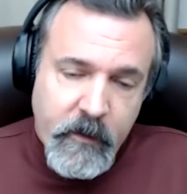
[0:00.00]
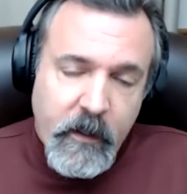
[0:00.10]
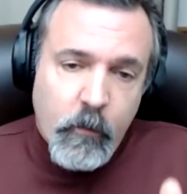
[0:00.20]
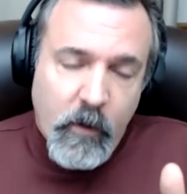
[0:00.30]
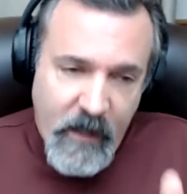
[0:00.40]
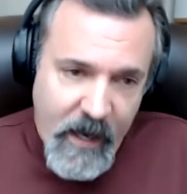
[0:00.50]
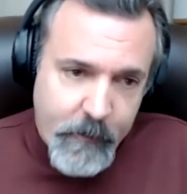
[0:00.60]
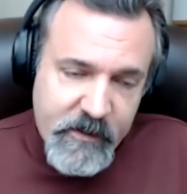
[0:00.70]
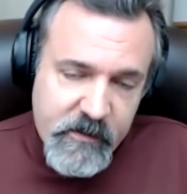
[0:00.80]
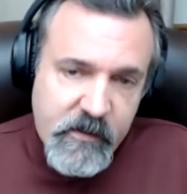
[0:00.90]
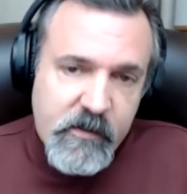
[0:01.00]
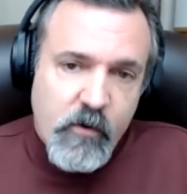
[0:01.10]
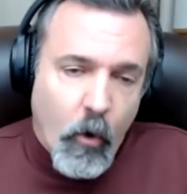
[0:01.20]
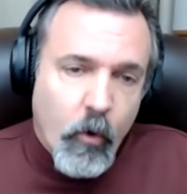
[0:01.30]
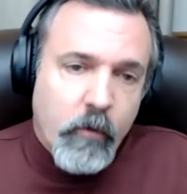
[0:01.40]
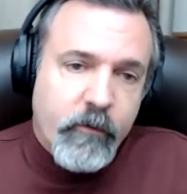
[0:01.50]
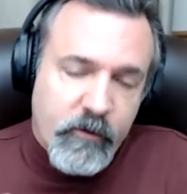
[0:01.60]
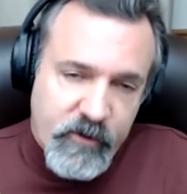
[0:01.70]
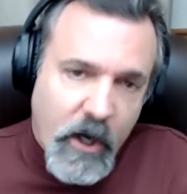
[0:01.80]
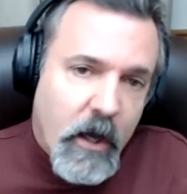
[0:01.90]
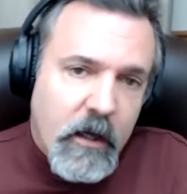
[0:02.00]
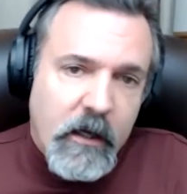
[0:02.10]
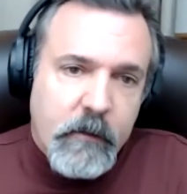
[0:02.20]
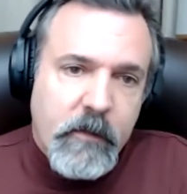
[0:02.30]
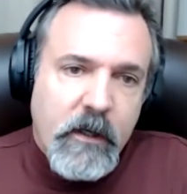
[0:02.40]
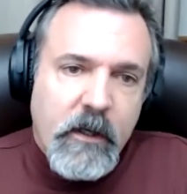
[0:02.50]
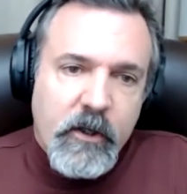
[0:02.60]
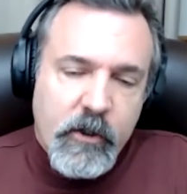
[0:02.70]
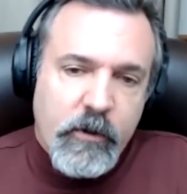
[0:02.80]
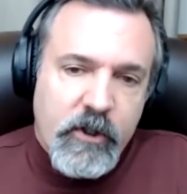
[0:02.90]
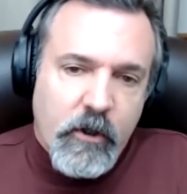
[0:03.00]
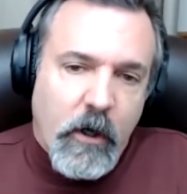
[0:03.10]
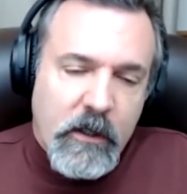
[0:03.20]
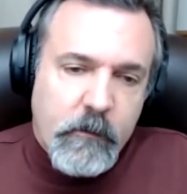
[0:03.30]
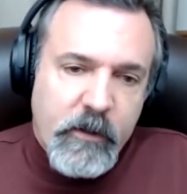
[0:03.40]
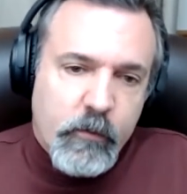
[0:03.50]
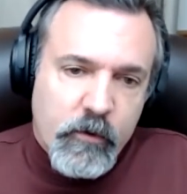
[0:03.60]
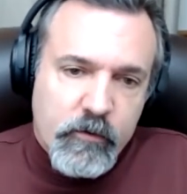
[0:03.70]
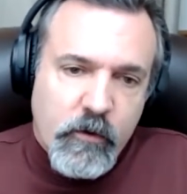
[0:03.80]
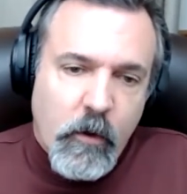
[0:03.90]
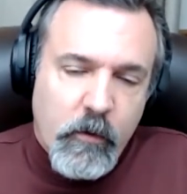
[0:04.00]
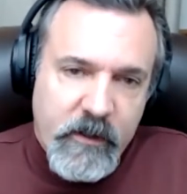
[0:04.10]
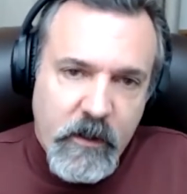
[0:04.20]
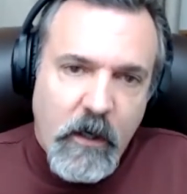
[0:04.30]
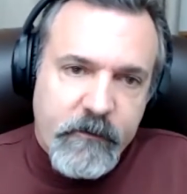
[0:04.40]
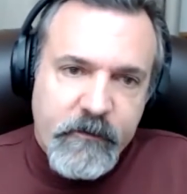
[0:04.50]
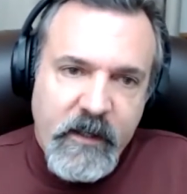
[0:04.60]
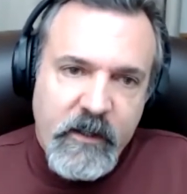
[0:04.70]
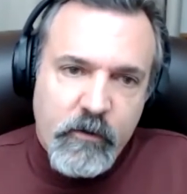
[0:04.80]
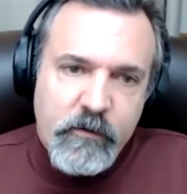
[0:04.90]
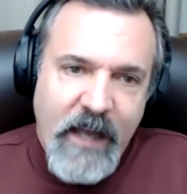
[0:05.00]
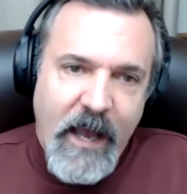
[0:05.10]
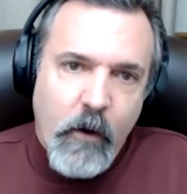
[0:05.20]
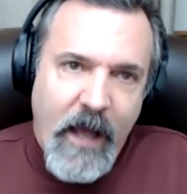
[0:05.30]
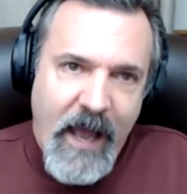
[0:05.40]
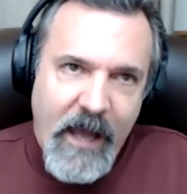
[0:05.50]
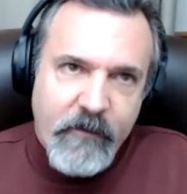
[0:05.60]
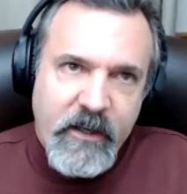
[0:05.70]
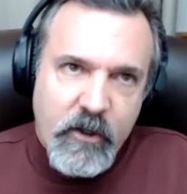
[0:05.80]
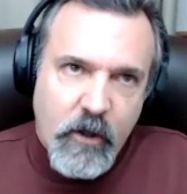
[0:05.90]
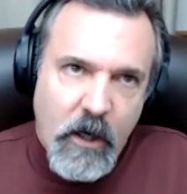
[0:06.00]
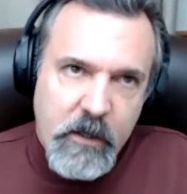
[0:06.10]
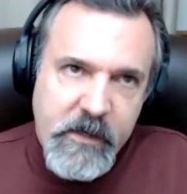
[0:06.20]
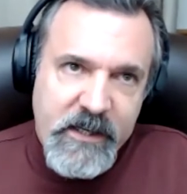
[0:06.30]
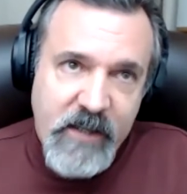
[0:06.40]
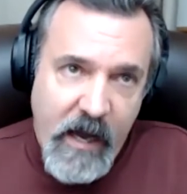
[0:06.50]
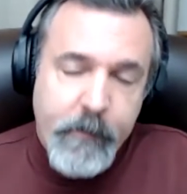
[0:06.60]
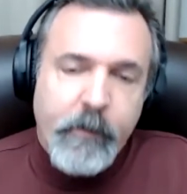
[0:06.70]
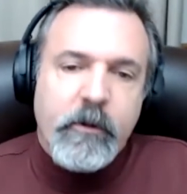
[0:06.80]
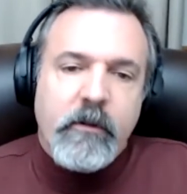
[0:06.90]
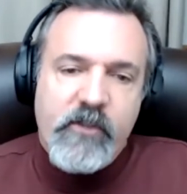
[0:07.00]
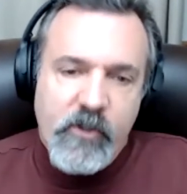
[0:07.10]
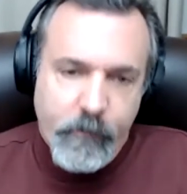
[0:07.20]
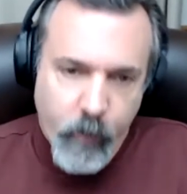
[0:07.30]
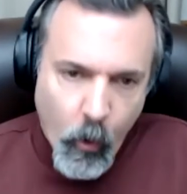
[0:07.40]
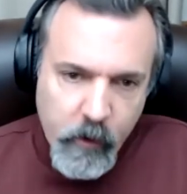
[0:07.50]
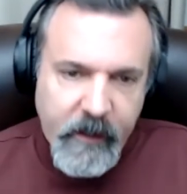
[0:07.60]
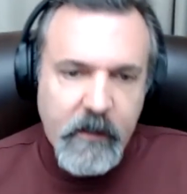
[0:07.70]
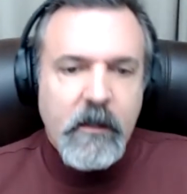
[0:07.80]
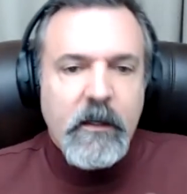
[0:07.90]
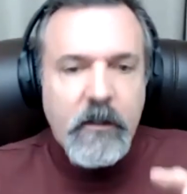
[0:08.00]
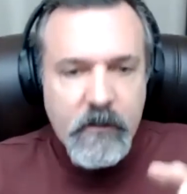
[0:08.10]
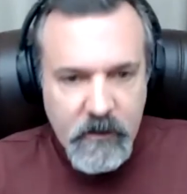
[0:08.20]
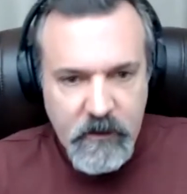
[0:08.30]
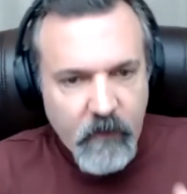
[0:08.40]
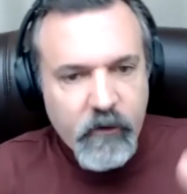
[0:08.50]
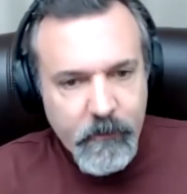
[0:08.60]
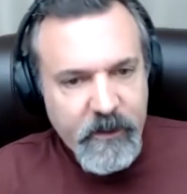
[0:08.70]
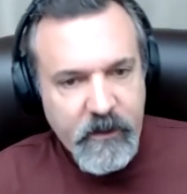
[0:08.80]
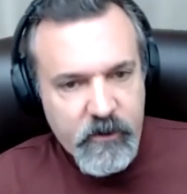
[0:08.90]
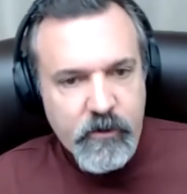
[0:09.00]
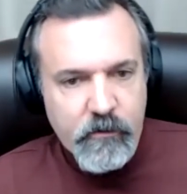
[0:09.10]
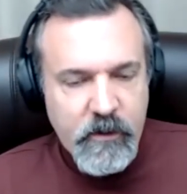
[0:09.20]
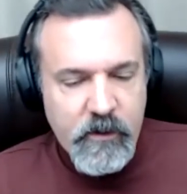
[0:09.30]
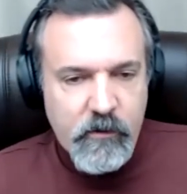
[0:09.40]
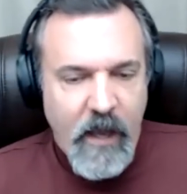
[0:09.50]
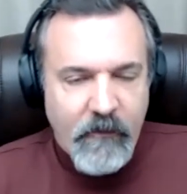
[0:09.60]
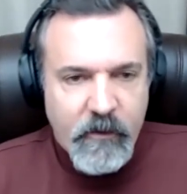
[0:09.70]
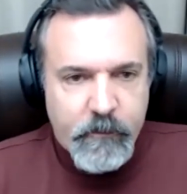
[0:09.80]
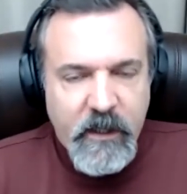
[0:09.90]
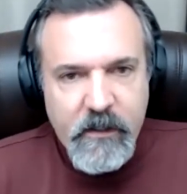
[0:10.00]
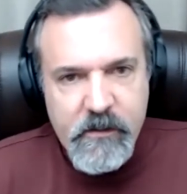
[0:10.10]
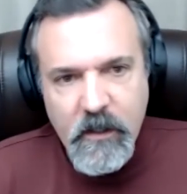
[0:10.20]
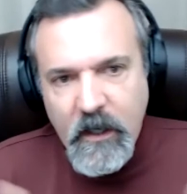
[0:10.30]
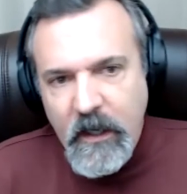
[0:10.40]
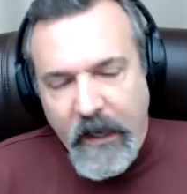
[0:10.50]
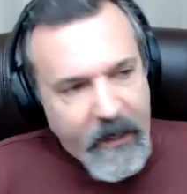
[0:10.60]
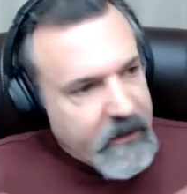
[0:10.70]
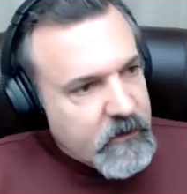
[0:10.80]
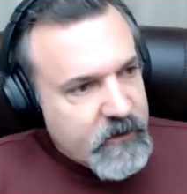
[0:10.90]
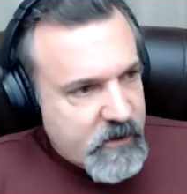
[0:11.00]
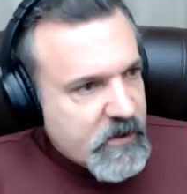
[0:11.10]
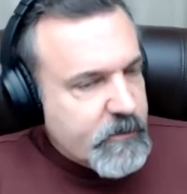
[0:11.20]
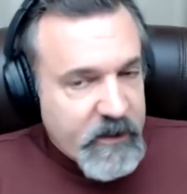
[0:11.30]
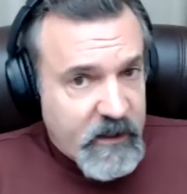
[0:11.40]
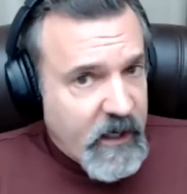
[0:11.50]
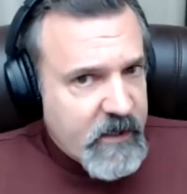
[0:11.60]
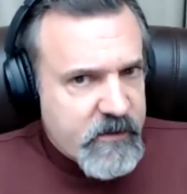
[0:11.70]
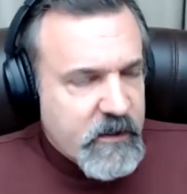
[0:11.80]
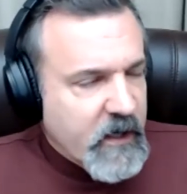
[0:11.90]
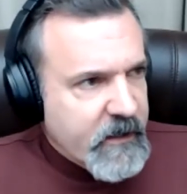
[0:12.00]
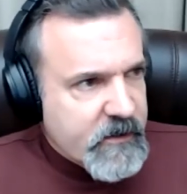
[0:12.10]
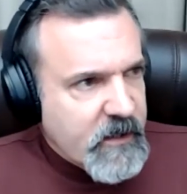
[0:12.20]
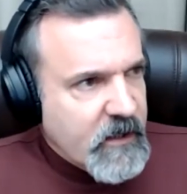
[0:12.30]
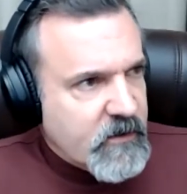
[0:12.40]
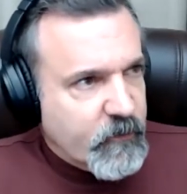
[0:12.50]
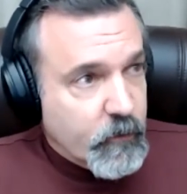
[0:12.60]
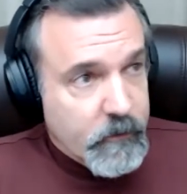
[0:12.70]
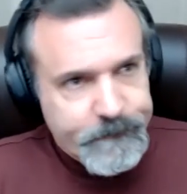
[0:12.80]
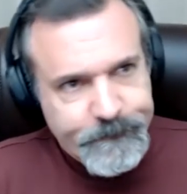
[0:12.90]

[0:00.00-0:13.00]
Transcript: And what happens is over time, your economy will grow enough that you now have an economy capable of supporting the government that you have in place. And this has been the case in the United States for